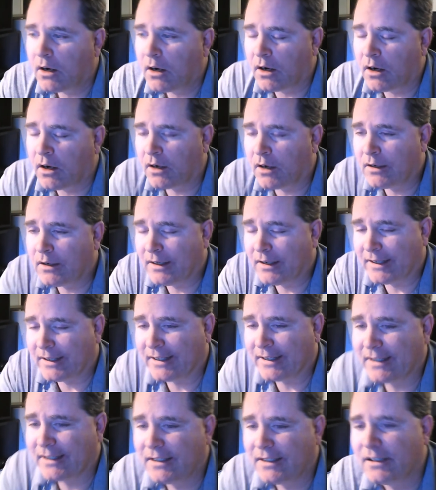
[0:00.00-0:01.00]
All
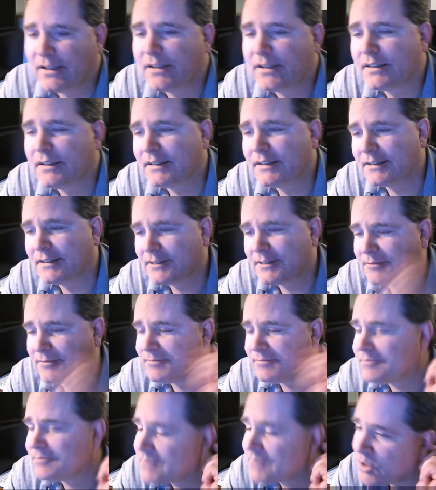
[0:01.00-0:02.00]

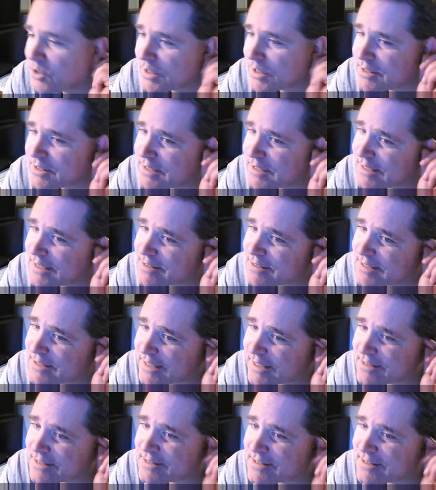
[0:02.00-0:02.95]
right. So it's 667.